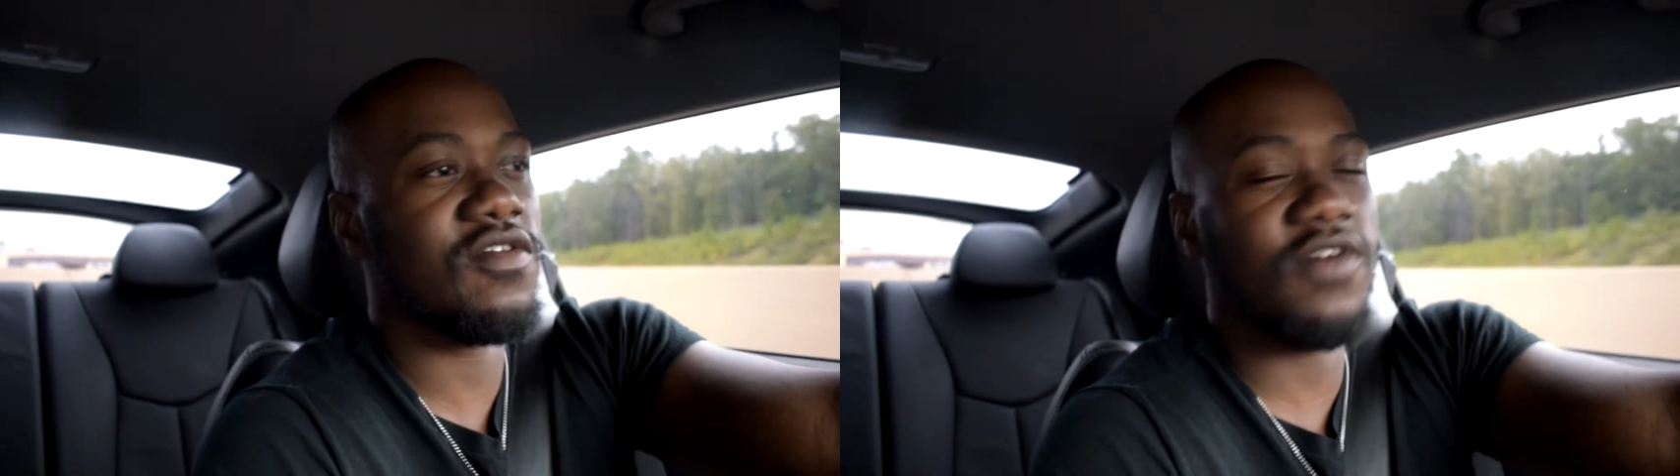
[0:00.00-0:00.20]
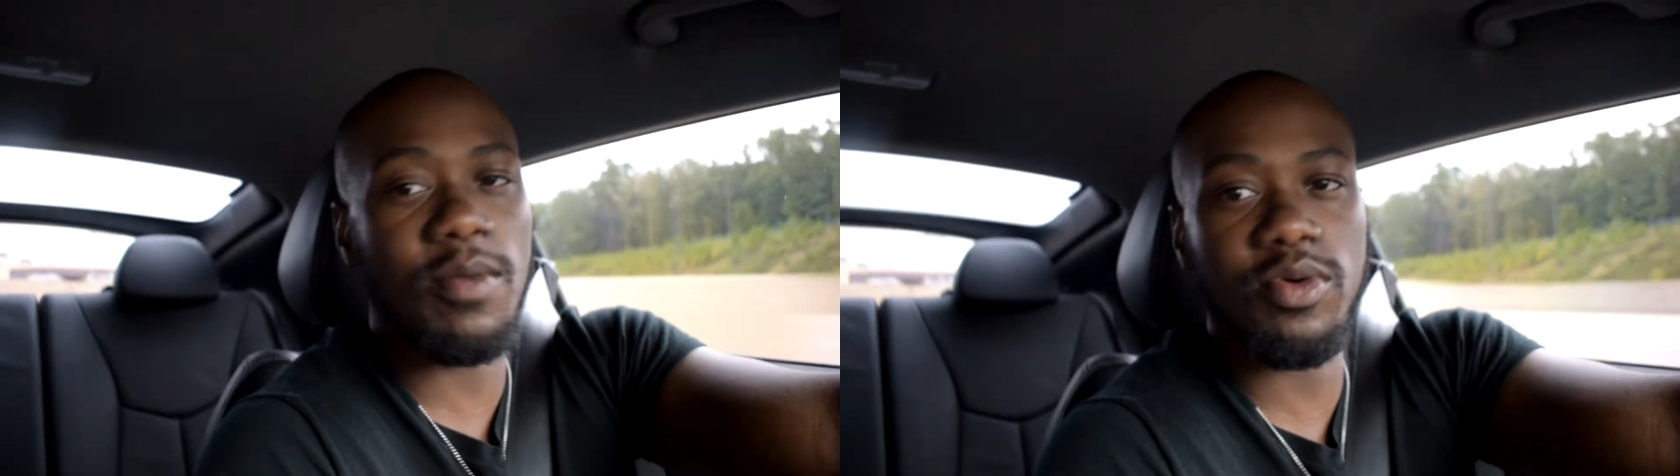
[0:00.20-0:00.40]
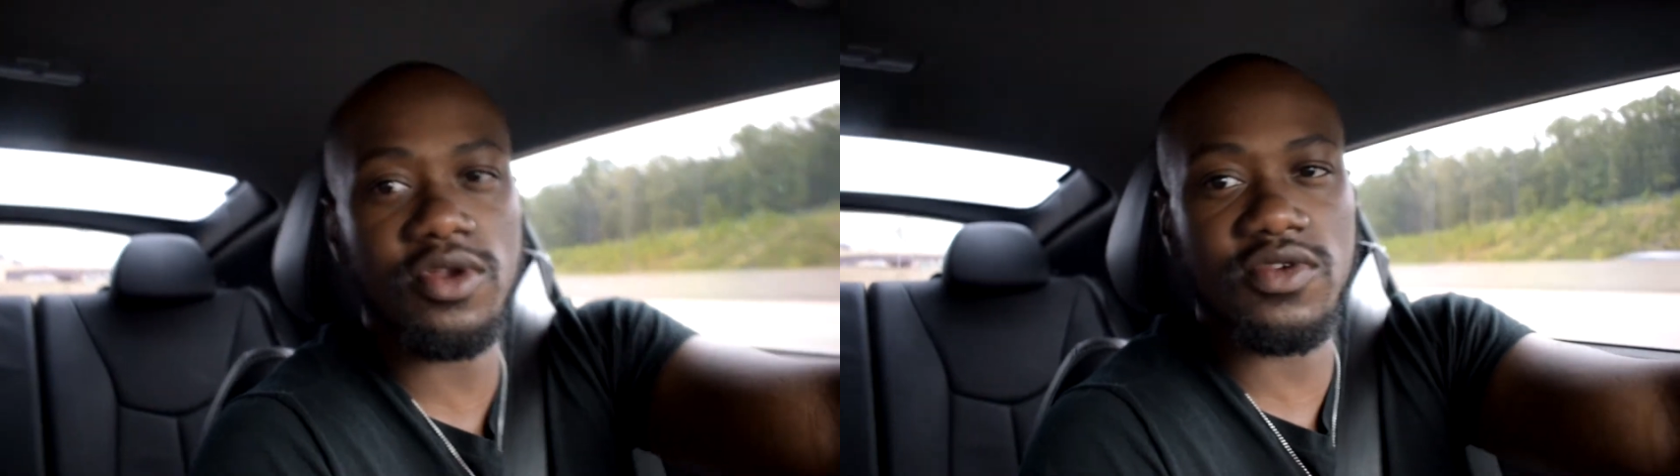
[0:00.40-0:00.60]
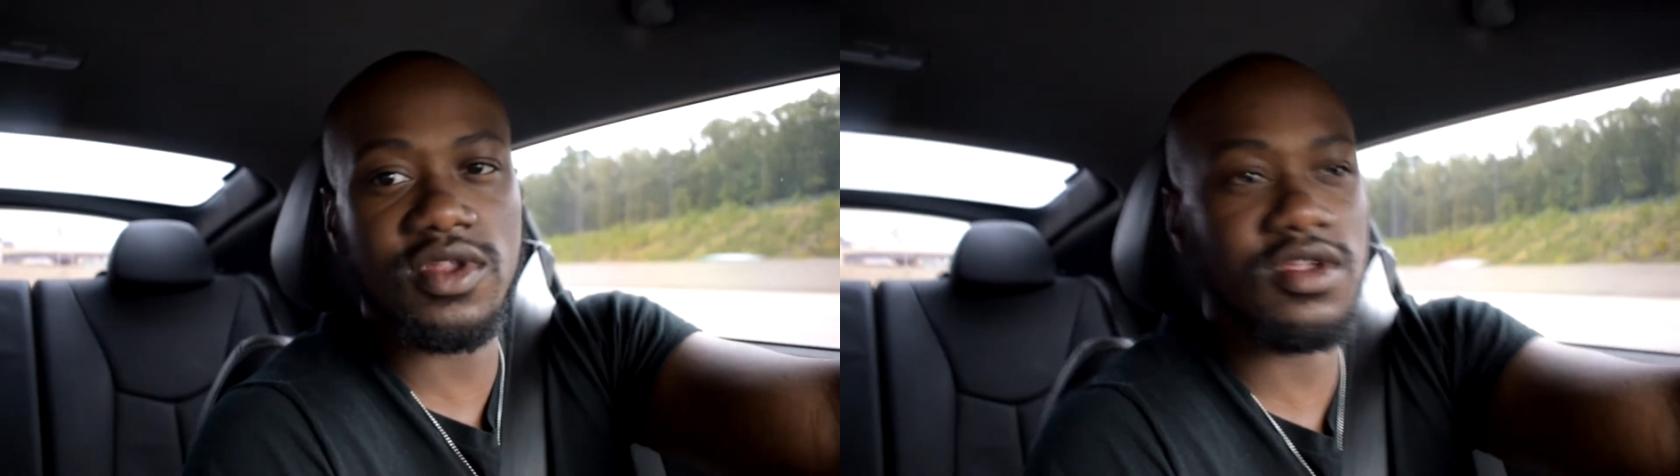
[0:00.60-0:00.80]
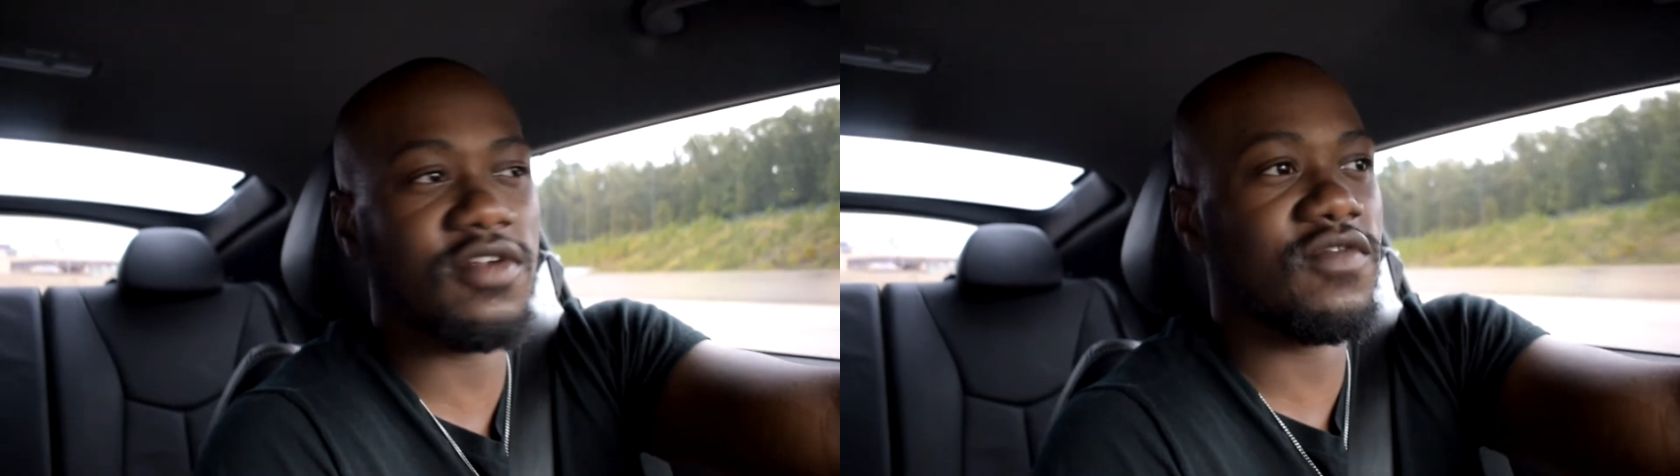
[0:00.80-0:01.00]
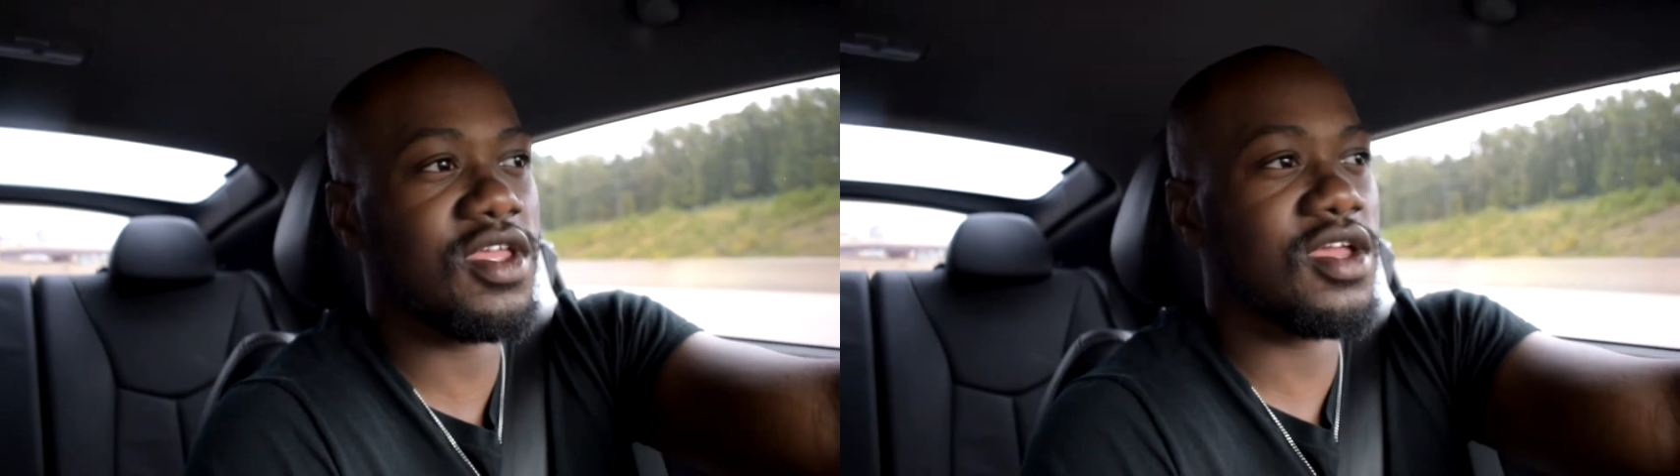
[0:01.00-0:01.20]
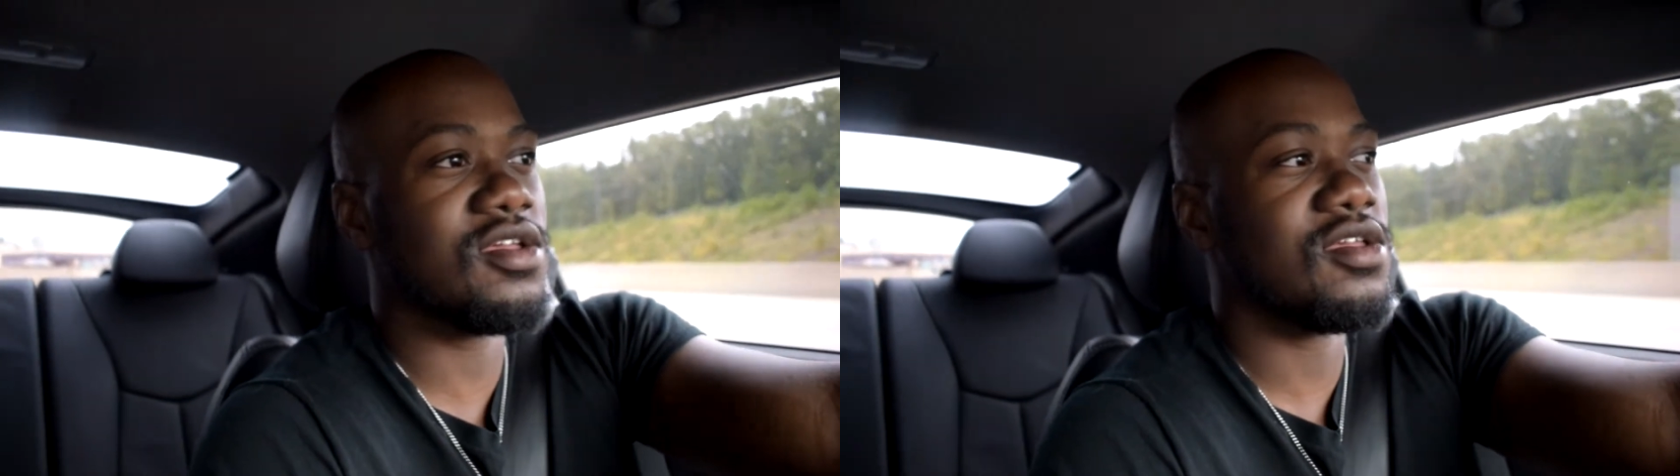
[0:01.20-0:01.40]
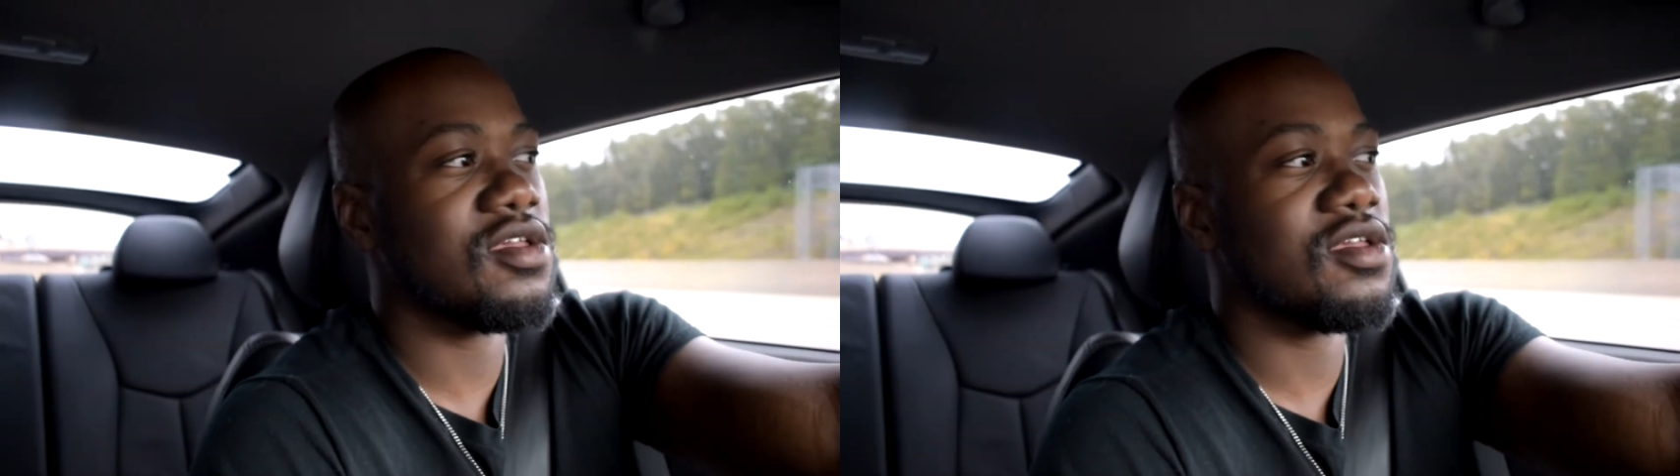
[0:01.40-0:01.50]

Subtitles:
5.3 liter V8.